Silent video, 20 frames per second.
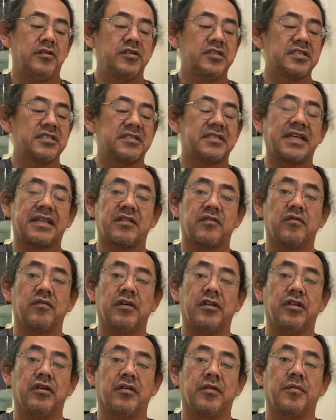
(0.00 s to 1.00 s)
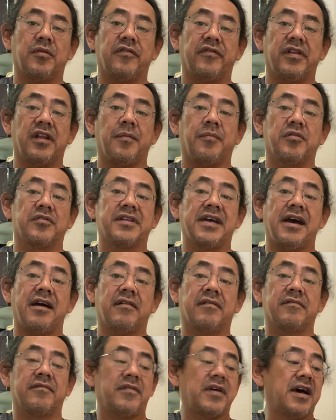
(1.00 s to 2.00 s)
Just take the root note and move it up or down.
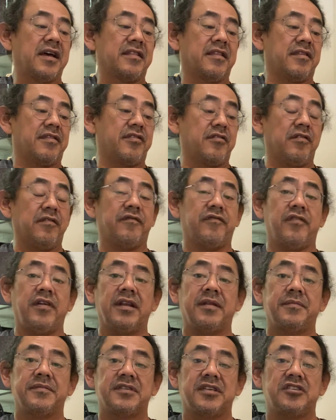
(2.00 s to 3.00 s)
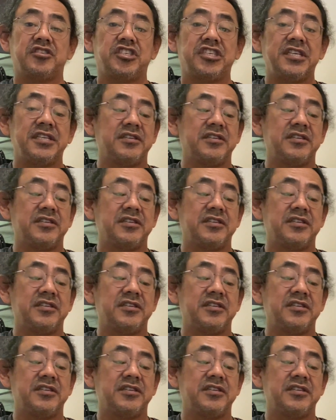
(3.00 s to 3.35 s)
On the 3rd fret, it's a G